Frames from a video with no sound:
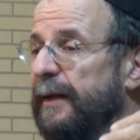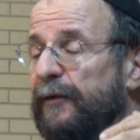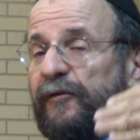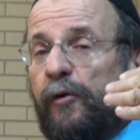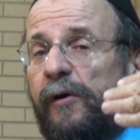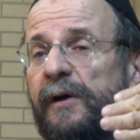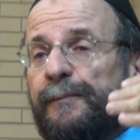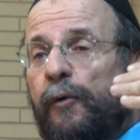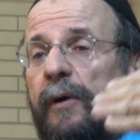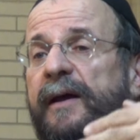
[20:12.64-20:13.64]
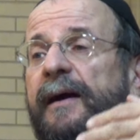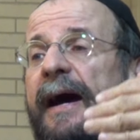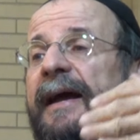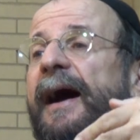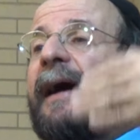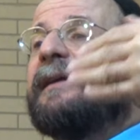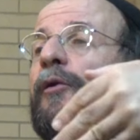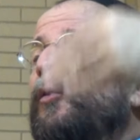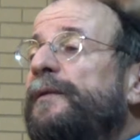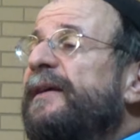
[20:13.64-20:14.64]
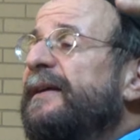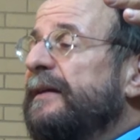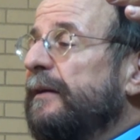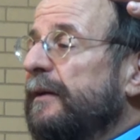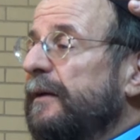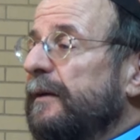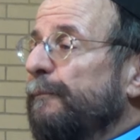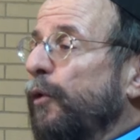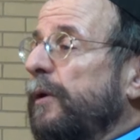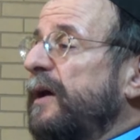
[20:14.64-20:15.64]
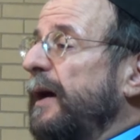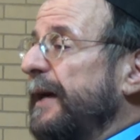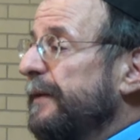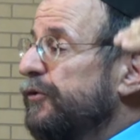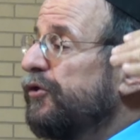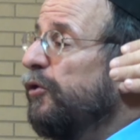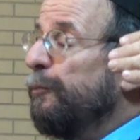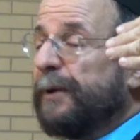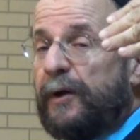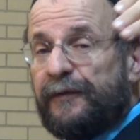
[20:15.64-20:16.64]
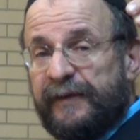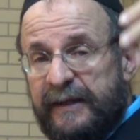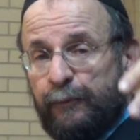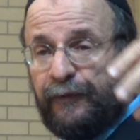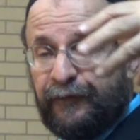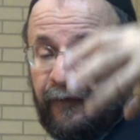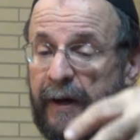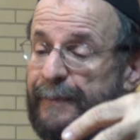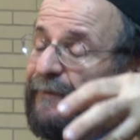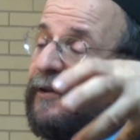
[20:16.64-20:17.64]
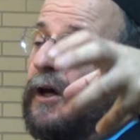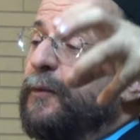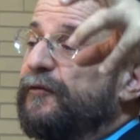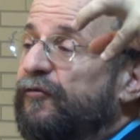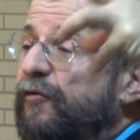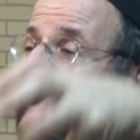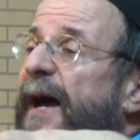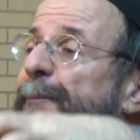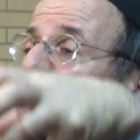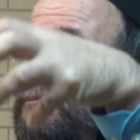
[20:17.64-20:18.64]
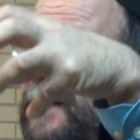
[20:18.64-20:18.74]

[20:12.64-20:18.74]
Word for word: is called Mordechai HaYehudi, Mordechai the Jew, because he was from, even though his tribe was